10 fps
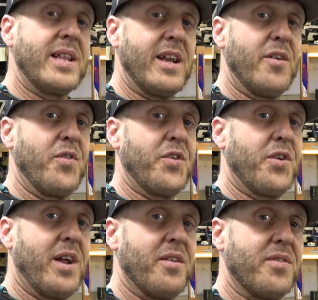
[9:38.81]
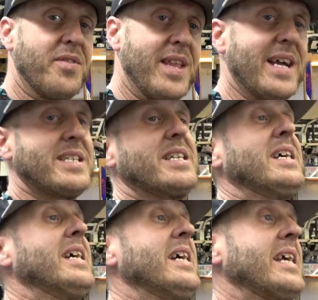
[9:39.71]
get the air filter out next,
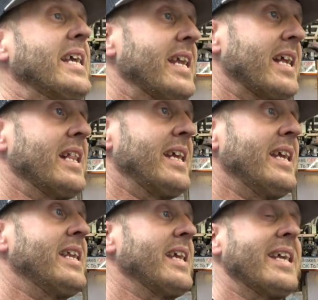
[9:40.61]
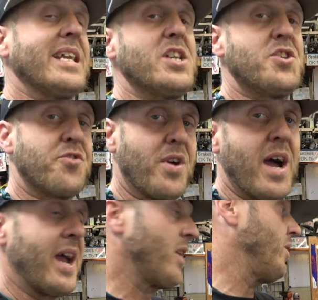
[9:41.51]
get it cleaned and get it drying